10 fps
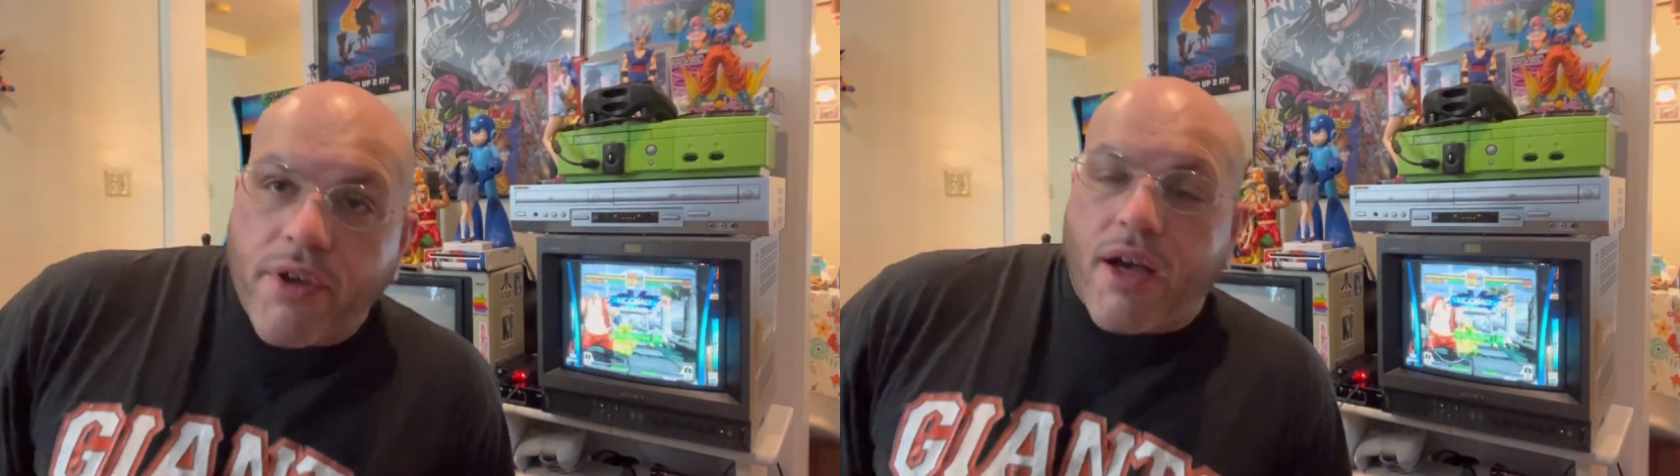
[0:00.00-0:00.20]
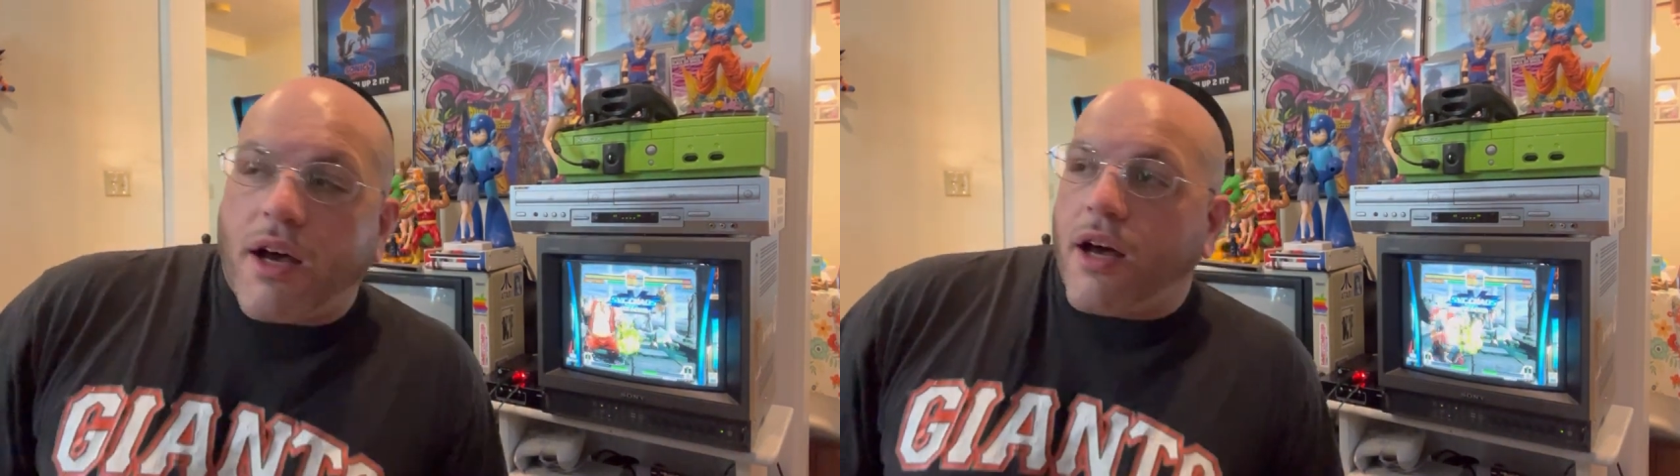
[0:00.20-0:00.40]

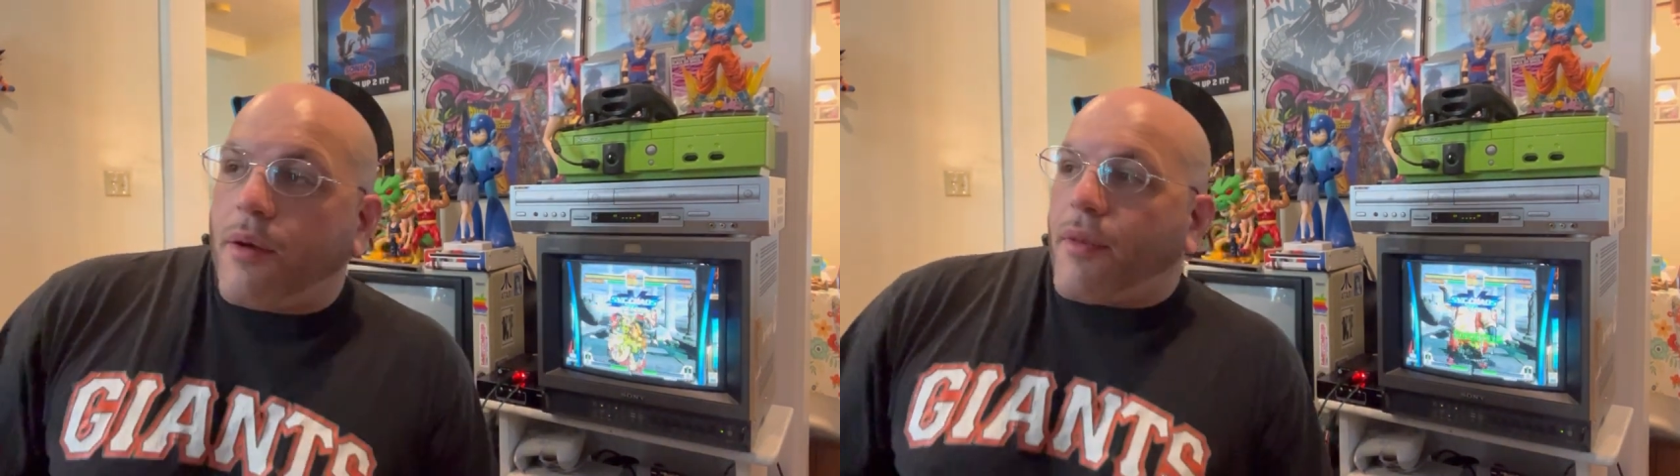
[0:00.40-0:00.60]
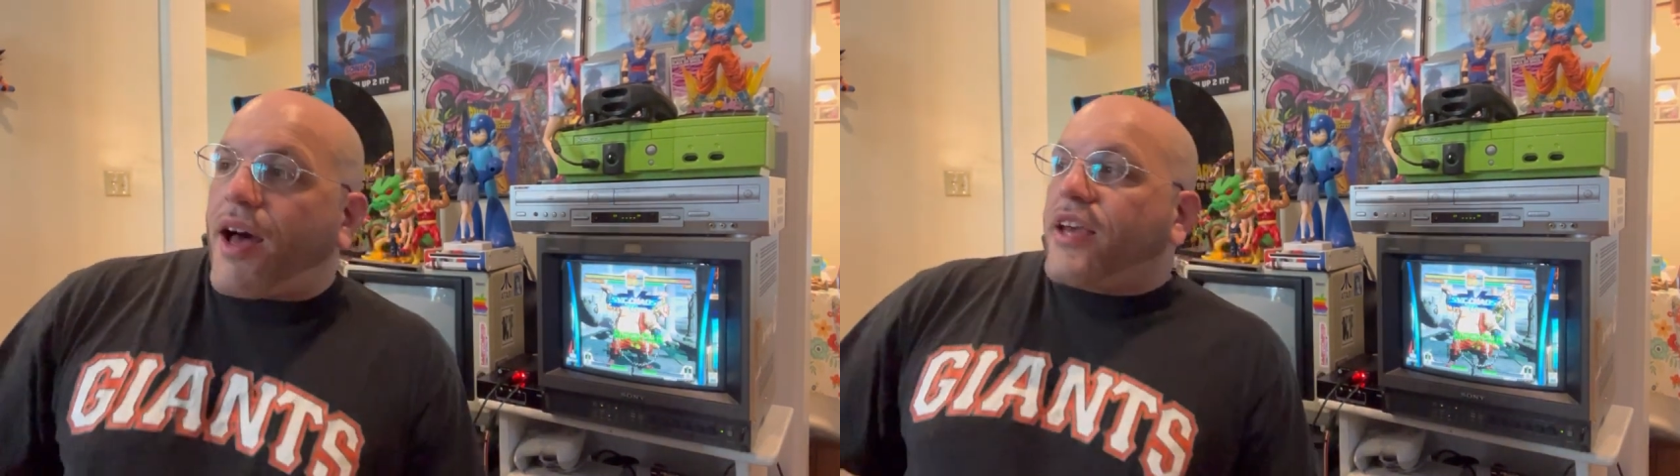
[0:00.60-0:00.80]

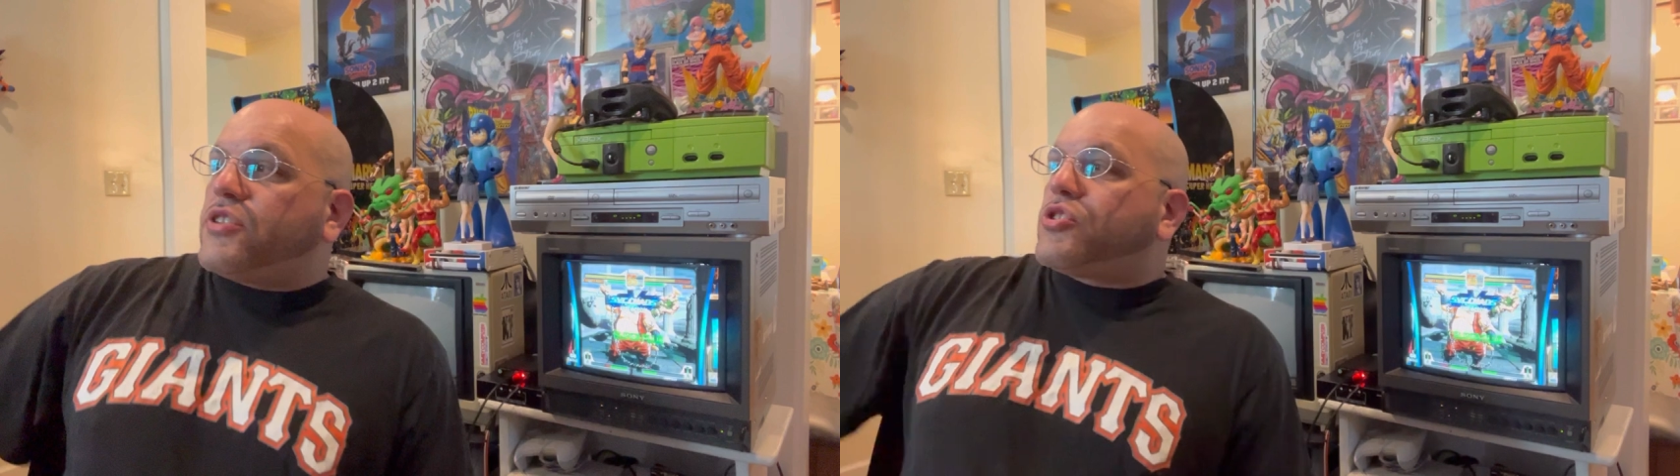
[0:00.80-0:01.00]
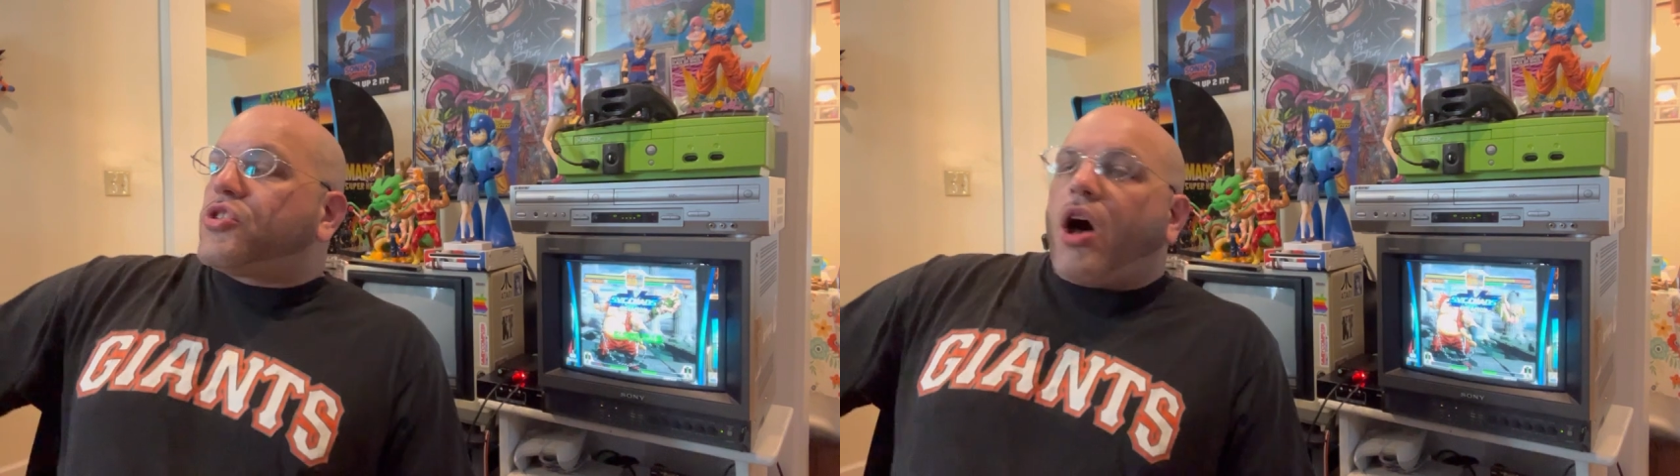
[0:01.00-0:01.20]
Um, I
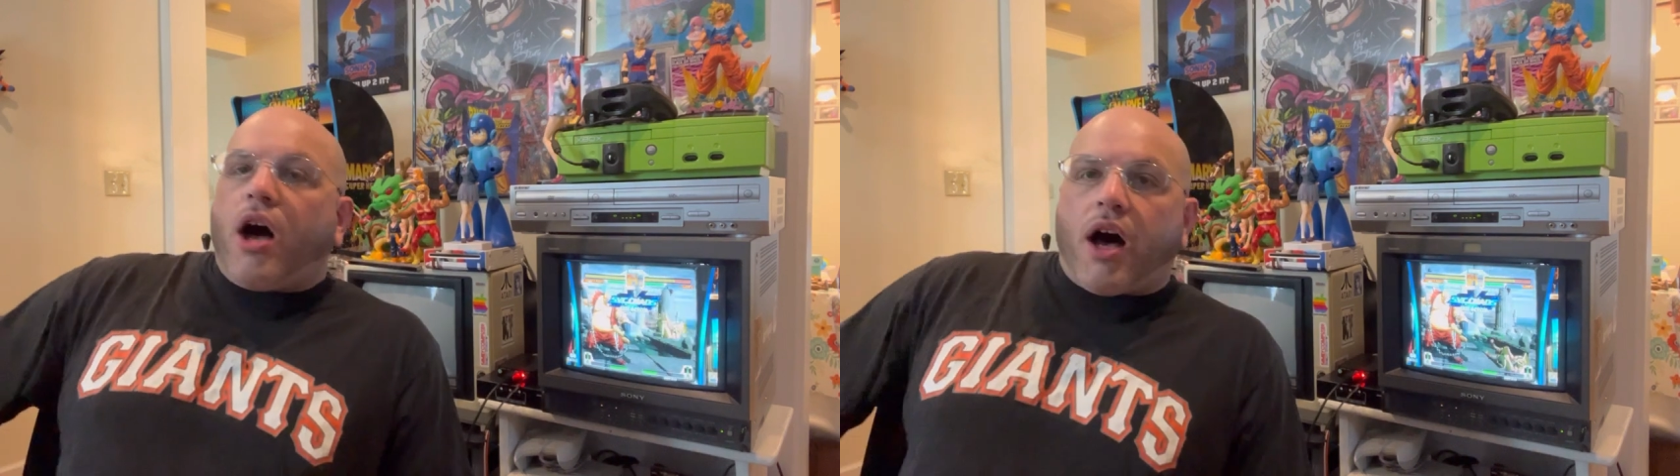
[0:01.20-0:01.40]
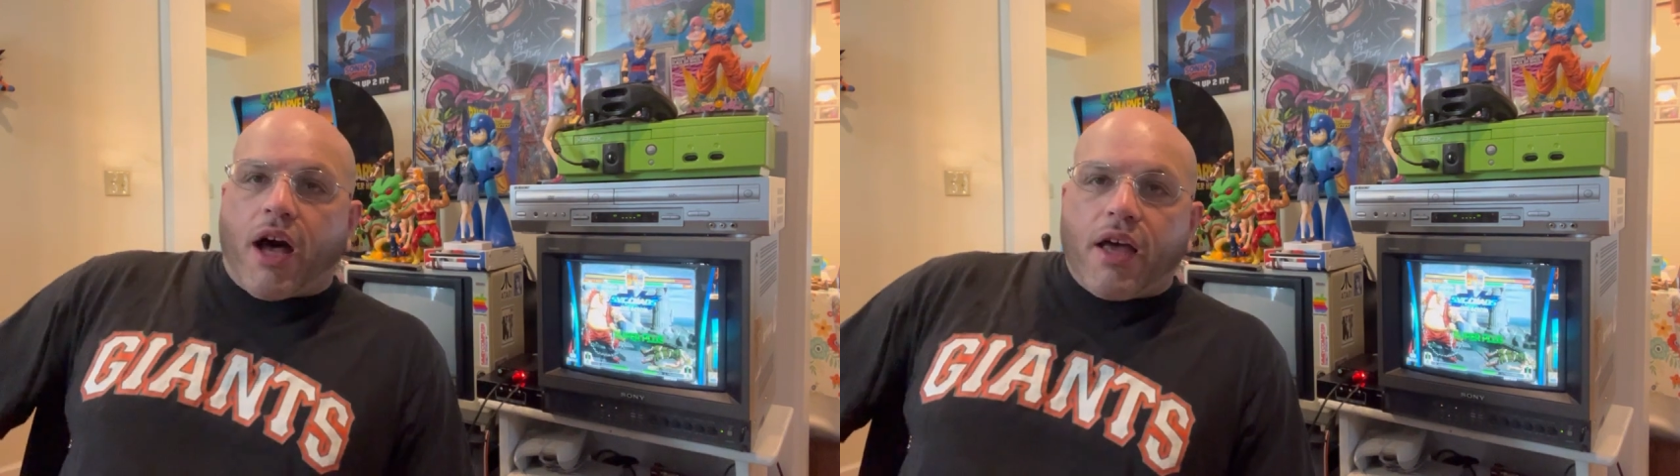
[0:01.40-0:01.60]

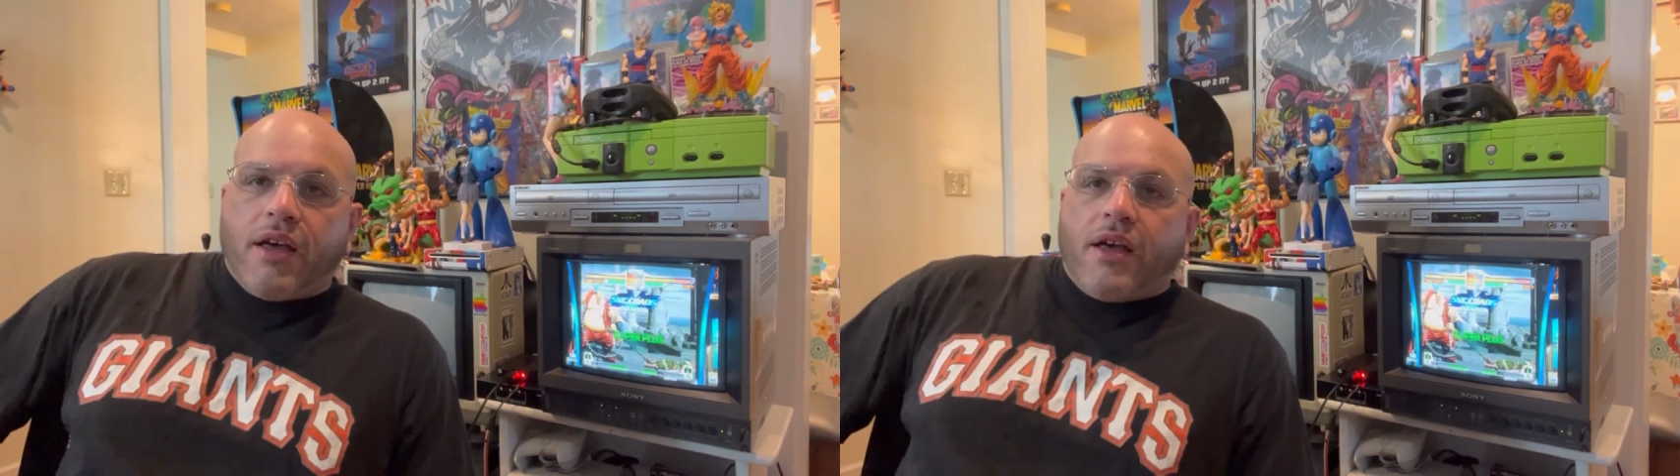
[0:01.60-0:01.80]
saw